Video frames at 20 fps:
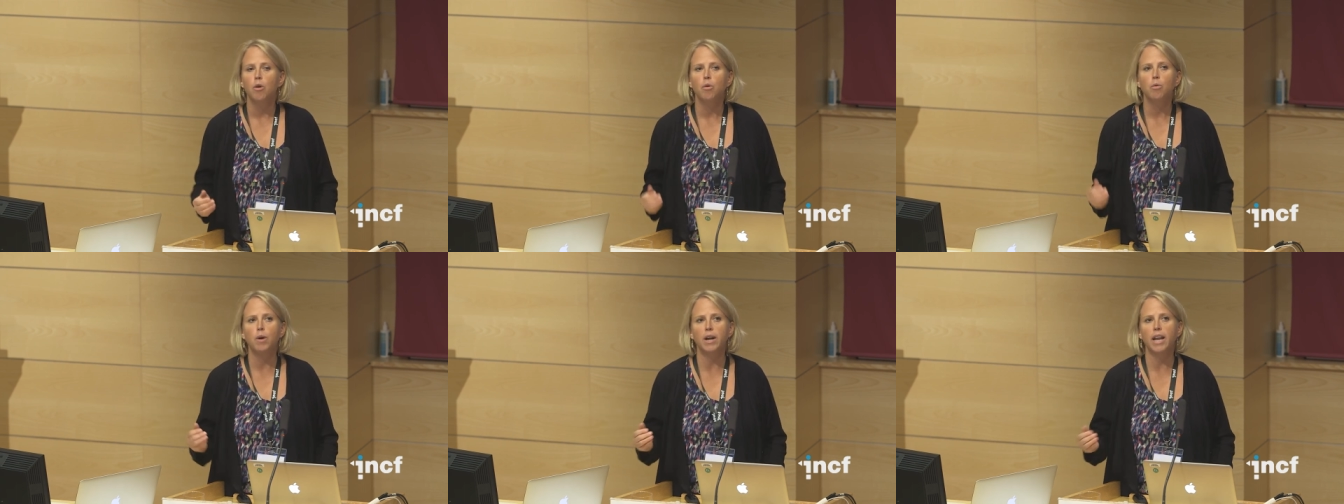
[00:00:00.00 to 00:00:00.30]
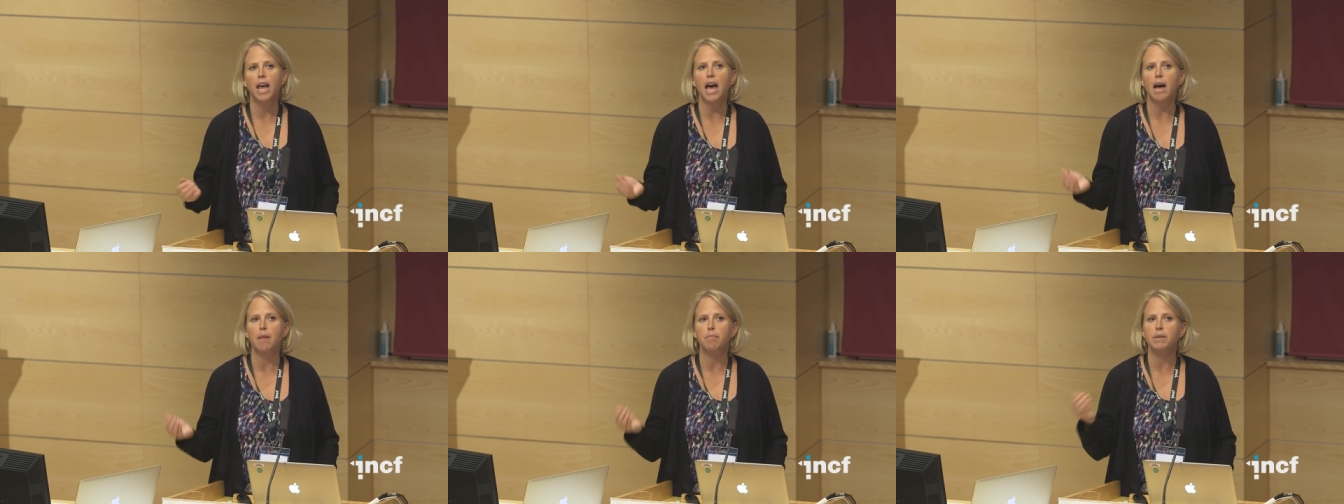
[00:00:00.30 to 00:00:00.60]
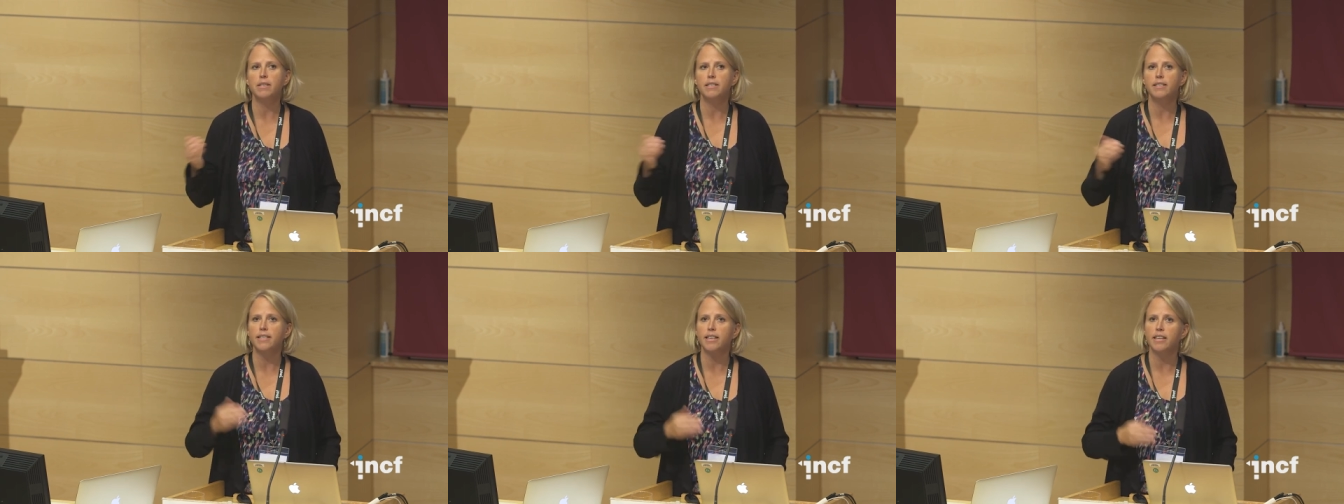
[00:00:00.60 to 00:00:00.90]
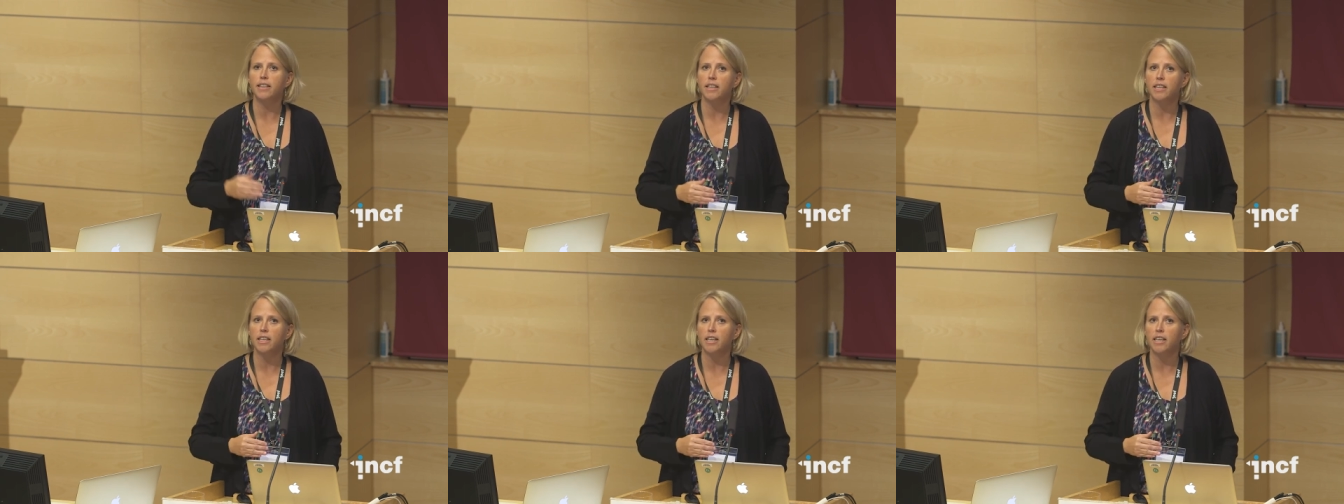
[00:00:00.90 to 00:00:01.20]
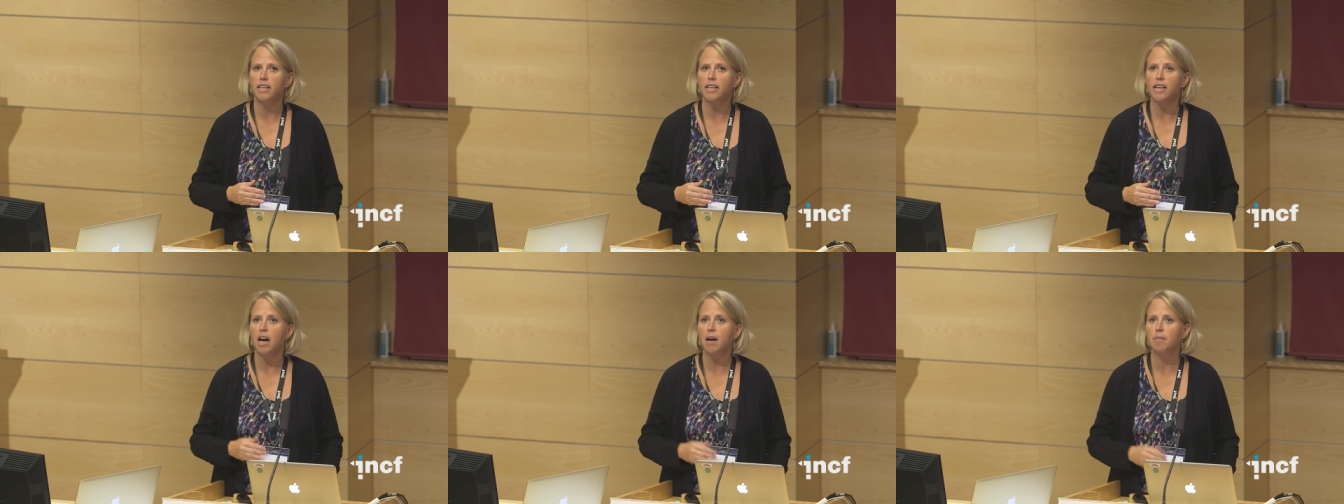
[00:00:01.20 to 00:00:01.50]
What happens in
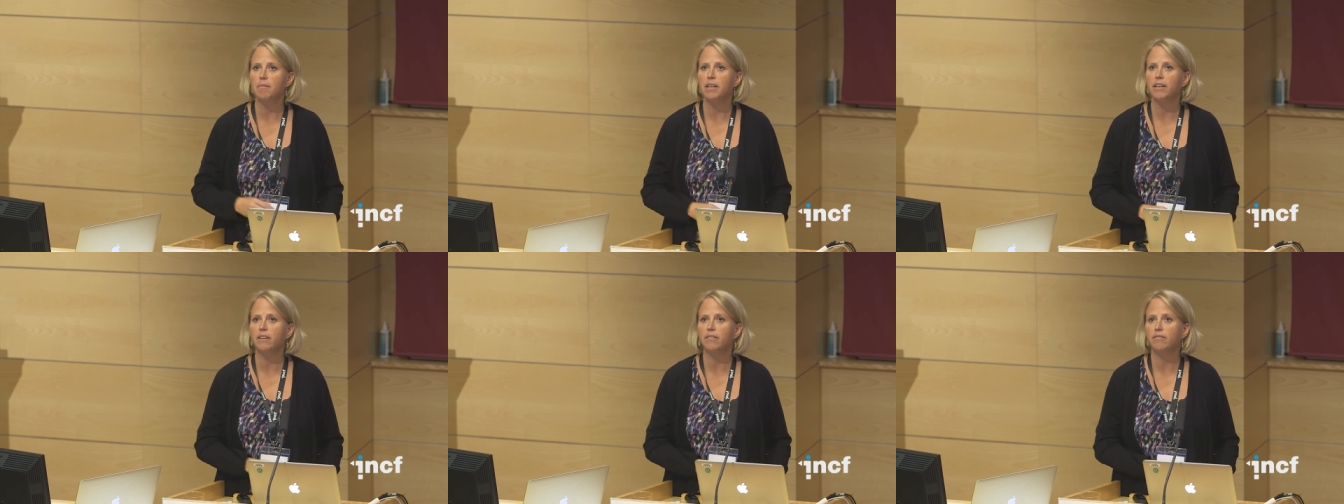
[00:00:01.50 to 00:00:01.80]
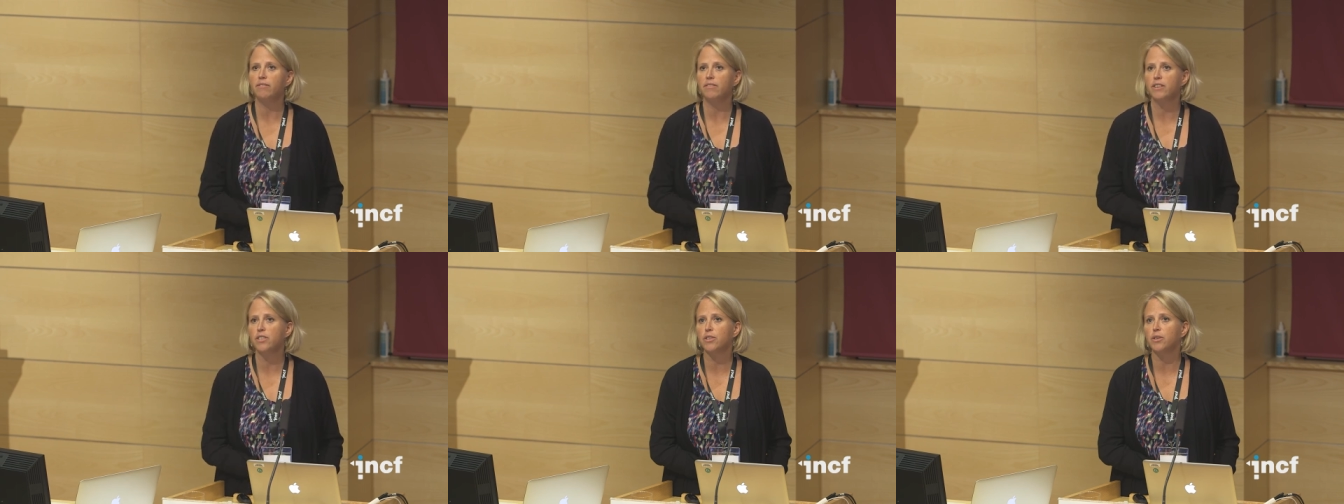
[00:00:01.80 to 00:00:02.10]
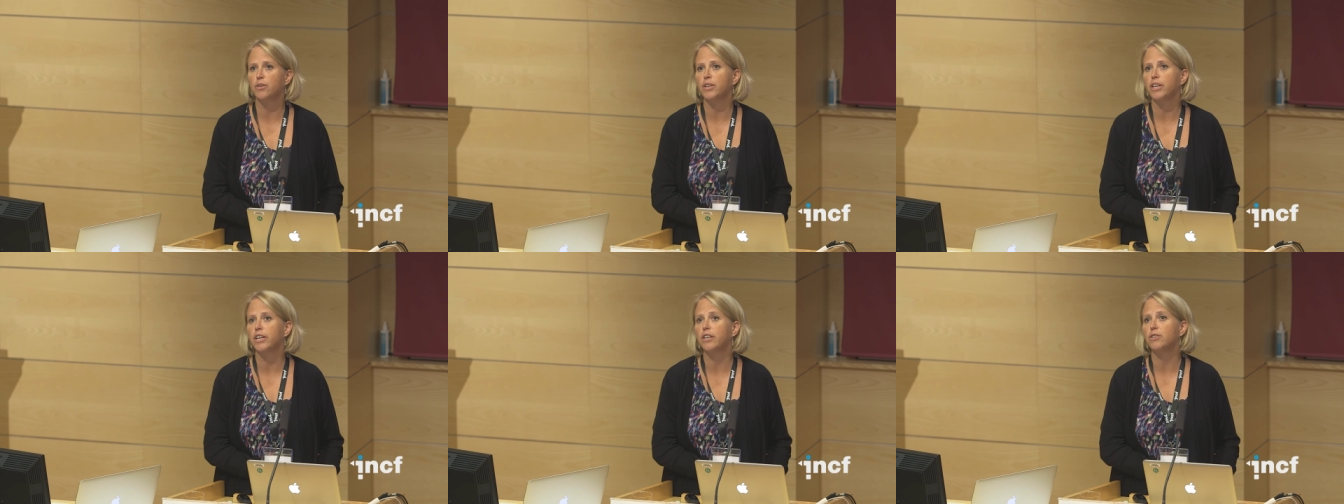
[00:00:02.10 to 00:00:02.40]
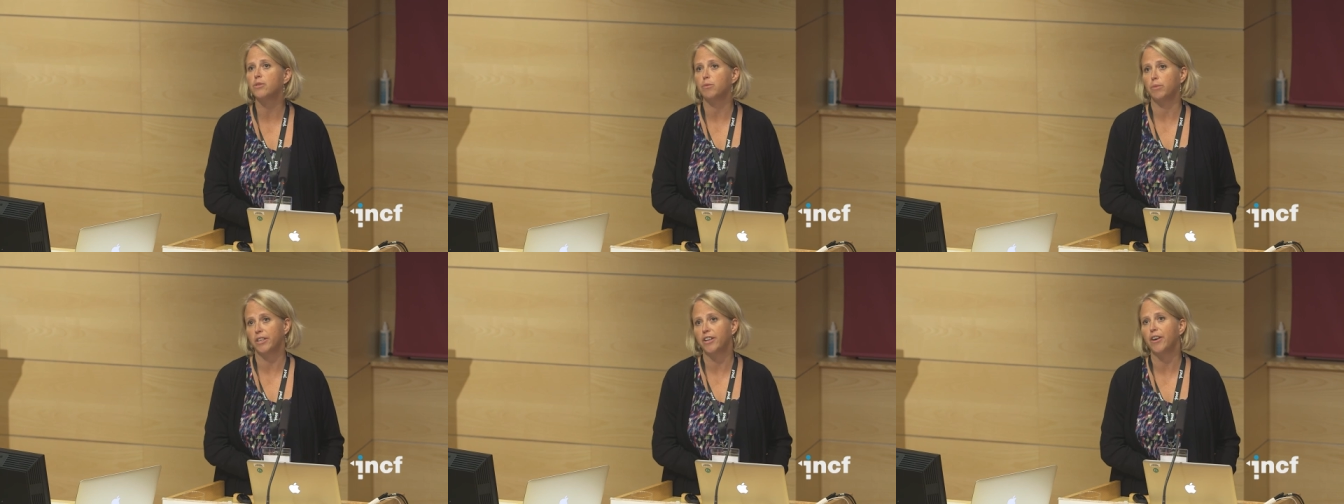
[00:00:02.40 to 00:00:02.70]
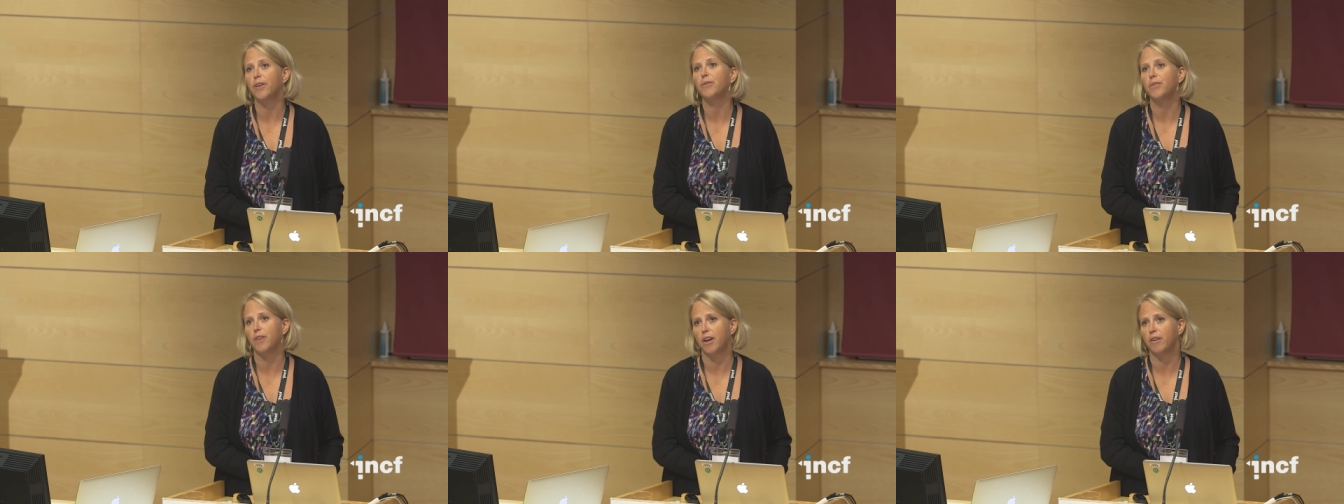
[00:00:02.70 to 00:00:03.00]
the coming fiscal years, we
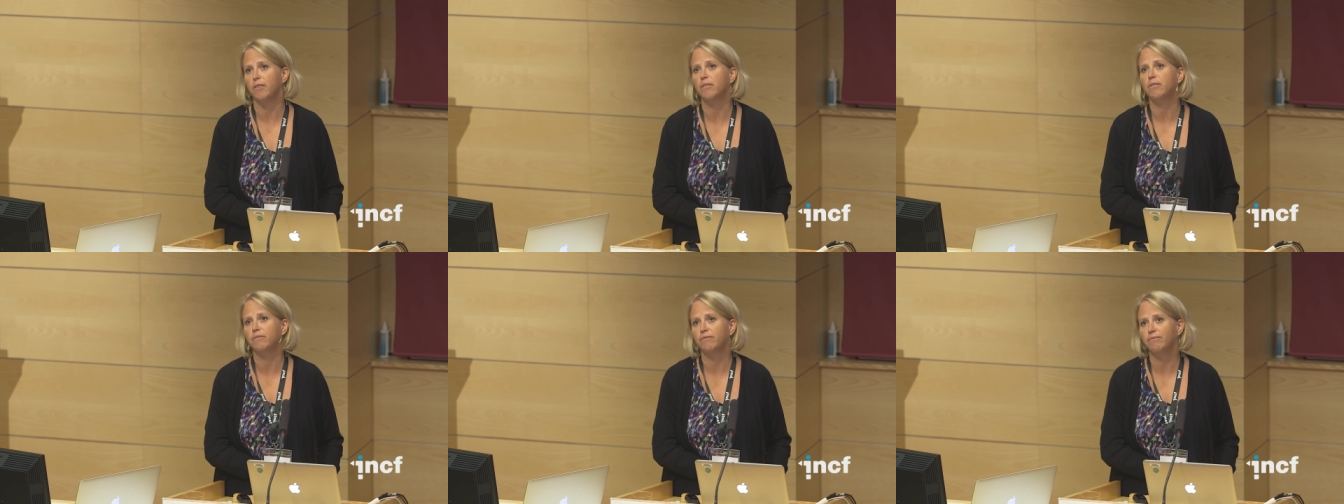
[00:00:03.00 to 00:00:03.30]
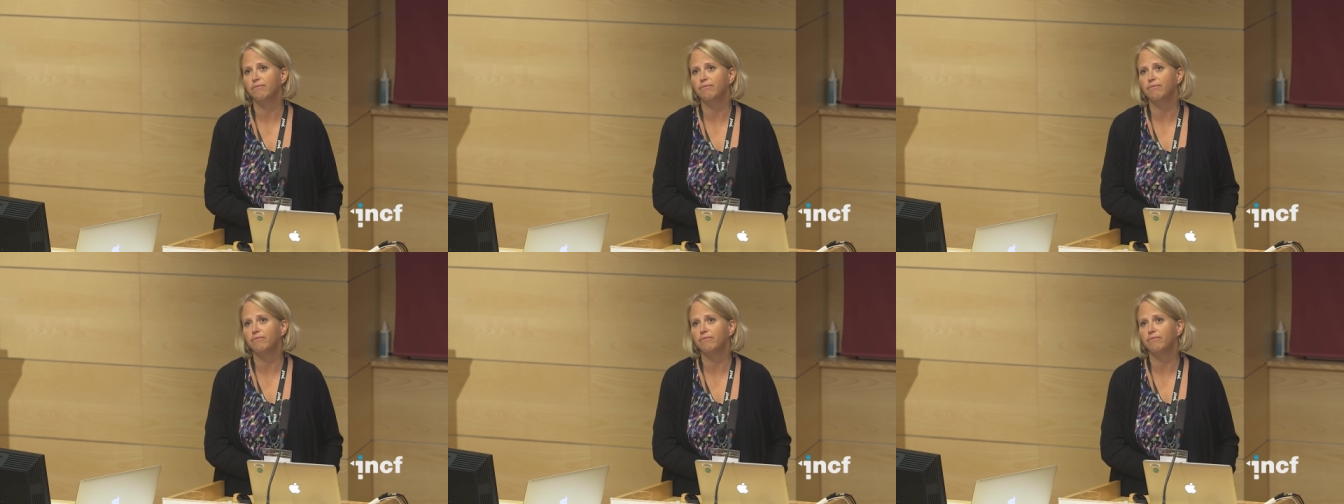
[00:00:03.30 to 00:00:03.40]
don't know.